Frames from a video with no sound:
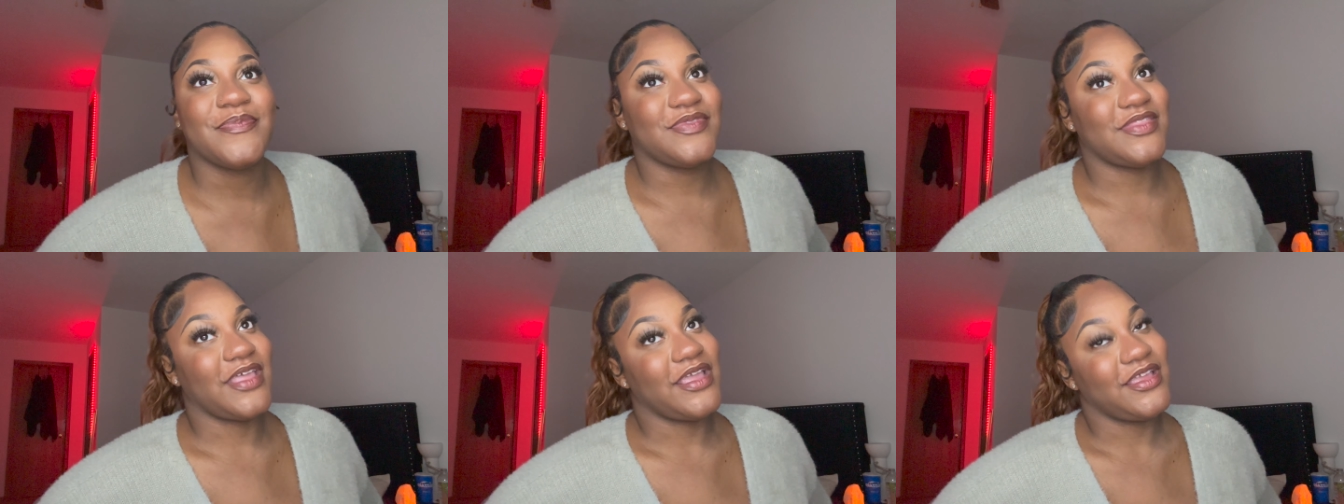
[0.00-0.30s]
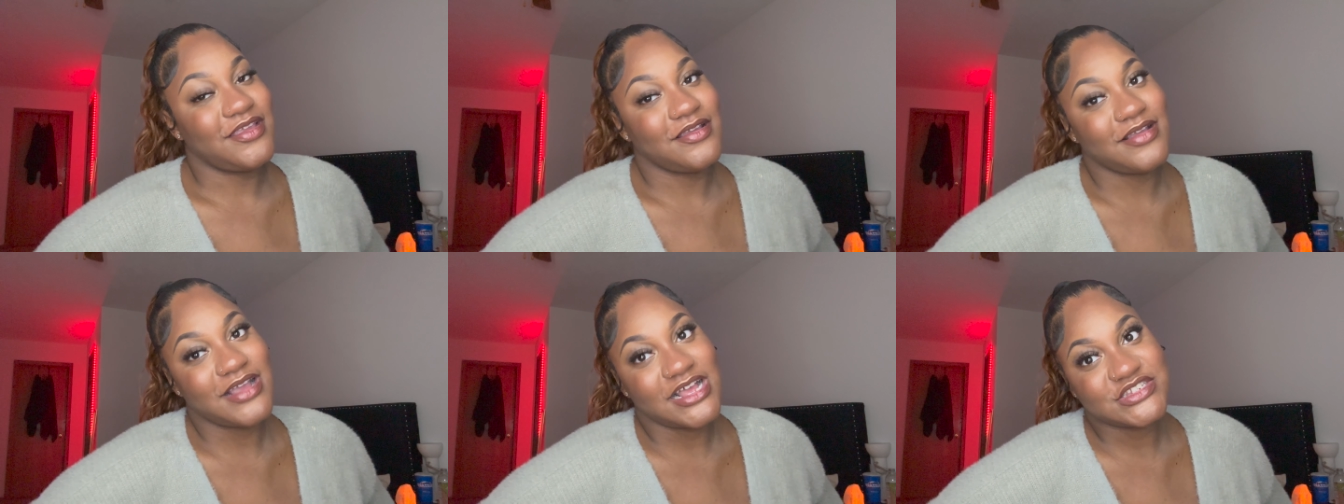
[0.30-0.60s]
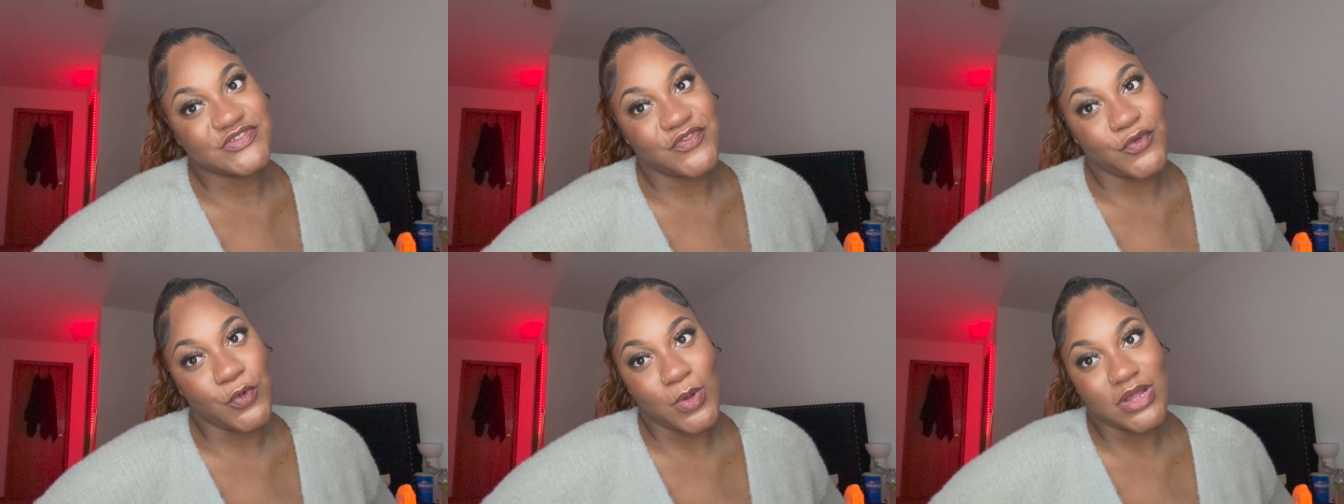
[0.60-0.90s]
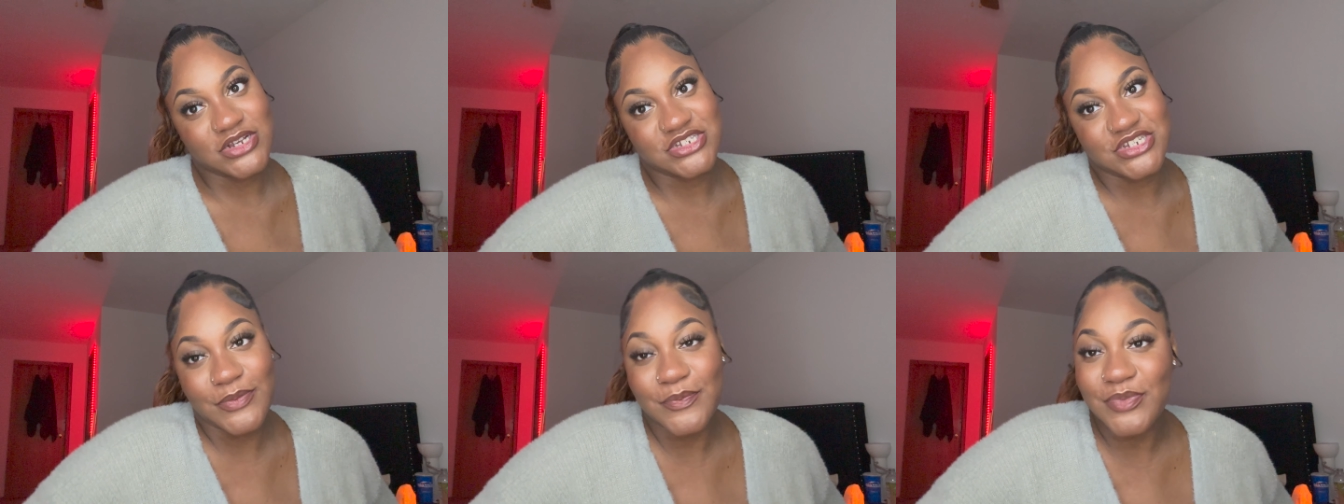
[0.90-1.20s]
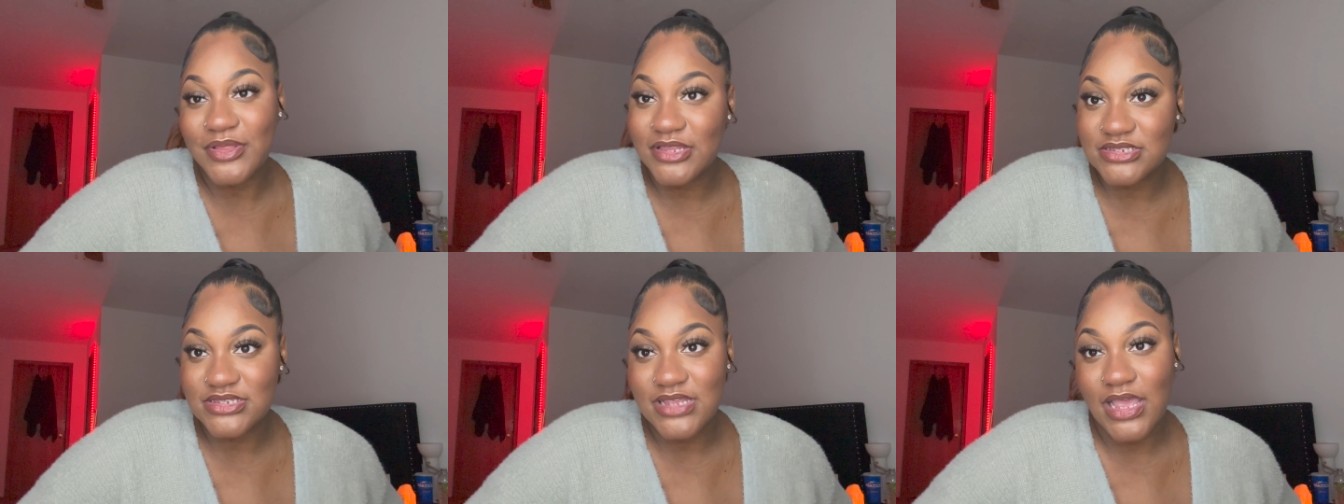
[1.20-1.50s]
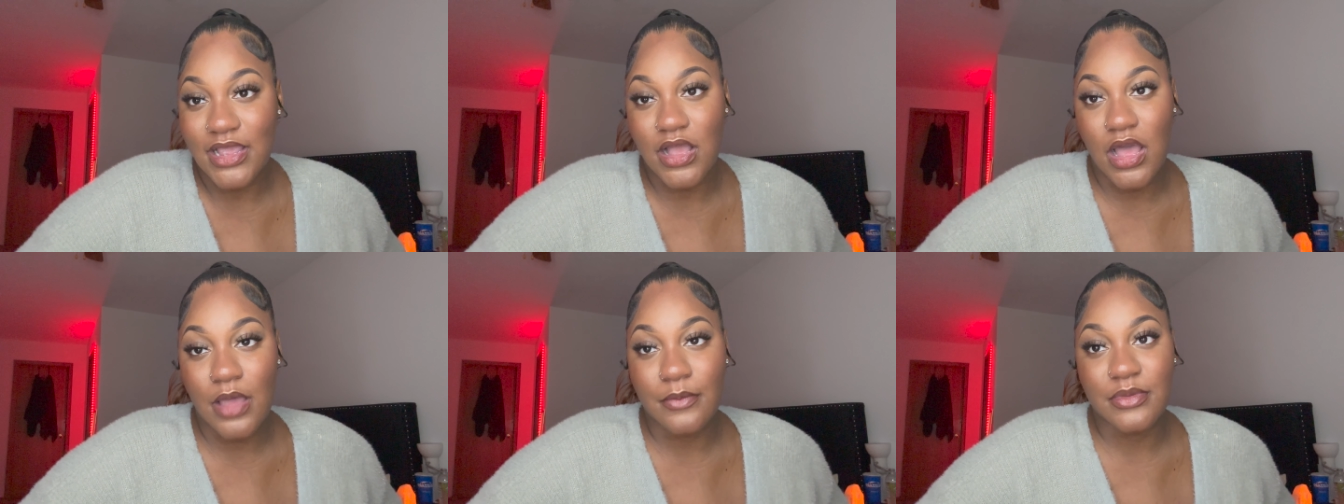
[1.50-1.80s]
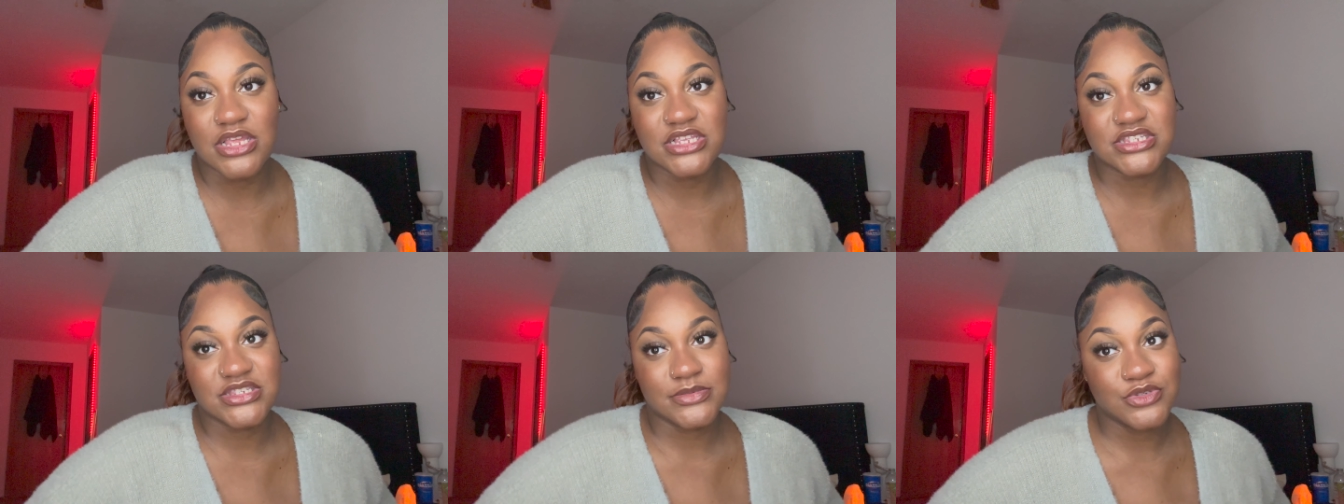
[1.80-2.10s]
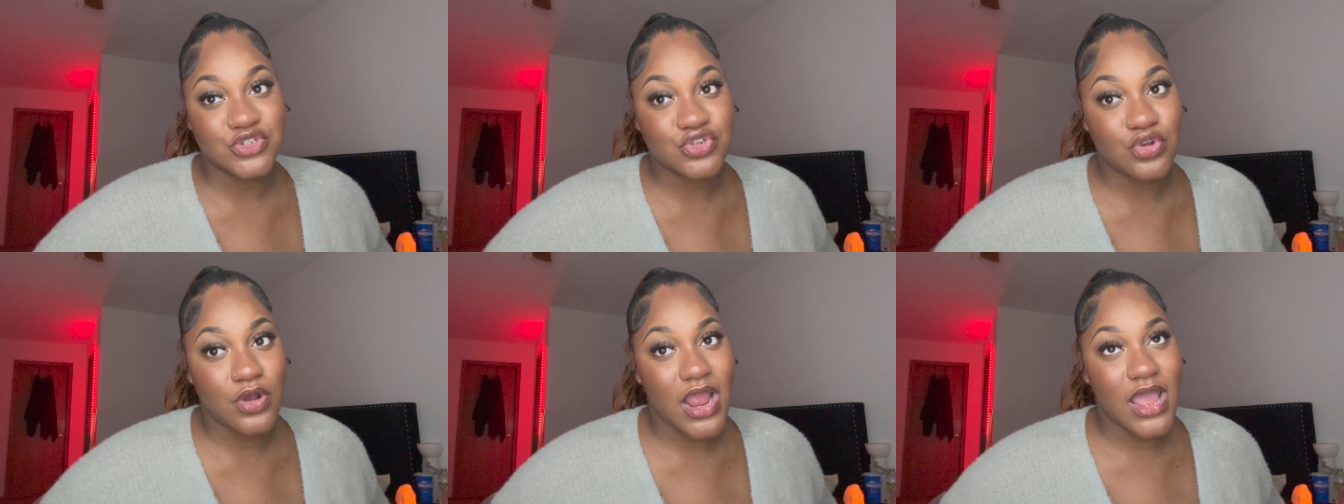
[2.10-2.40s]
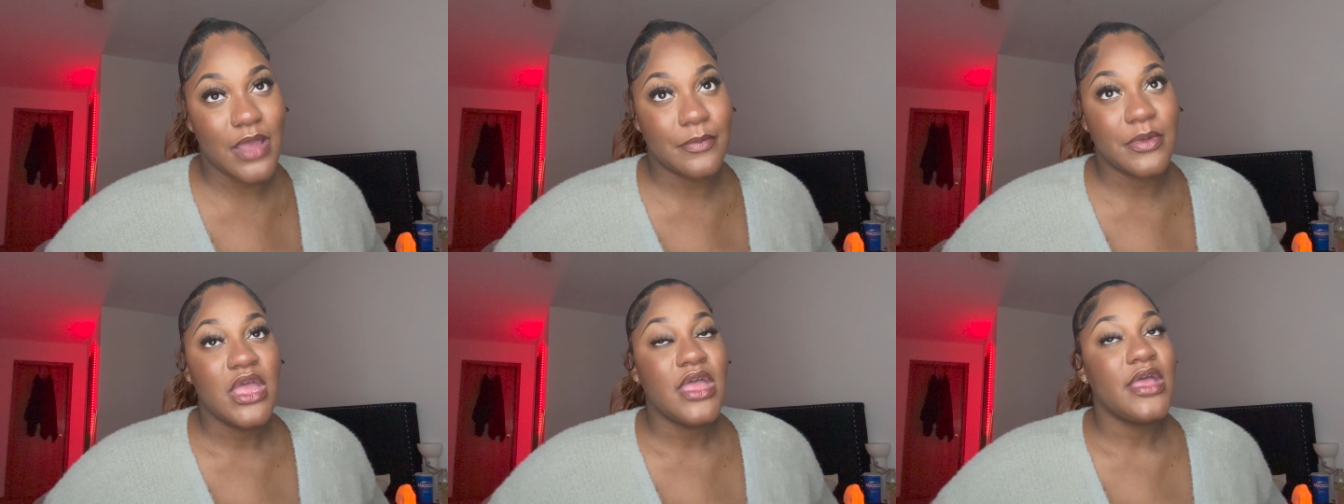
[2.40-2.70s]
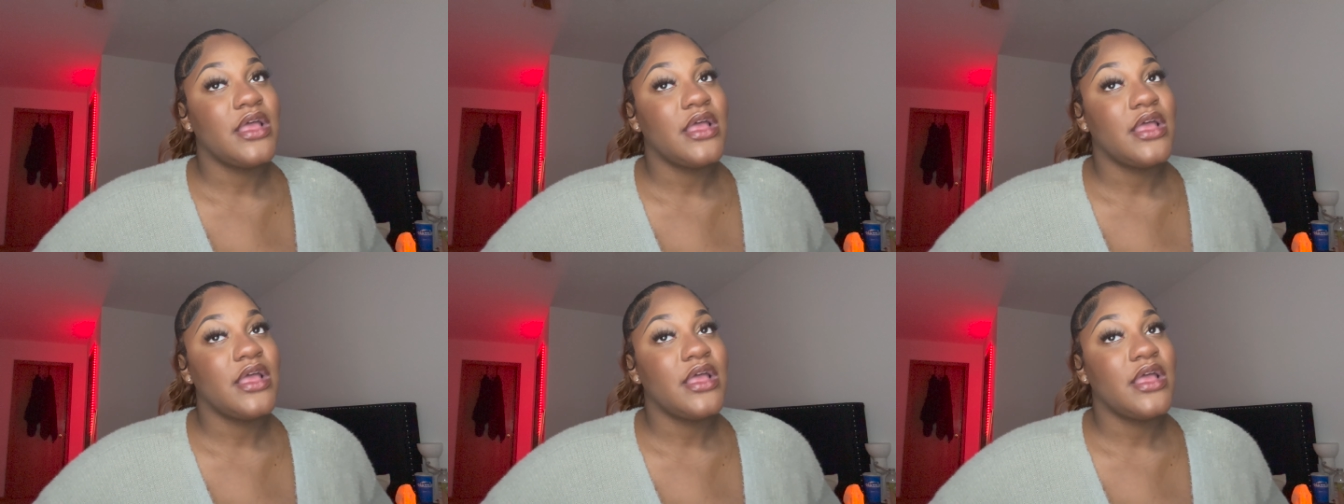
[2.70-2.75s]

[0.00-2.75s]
Thank you guys for watching. Please like, comment, and subscribe.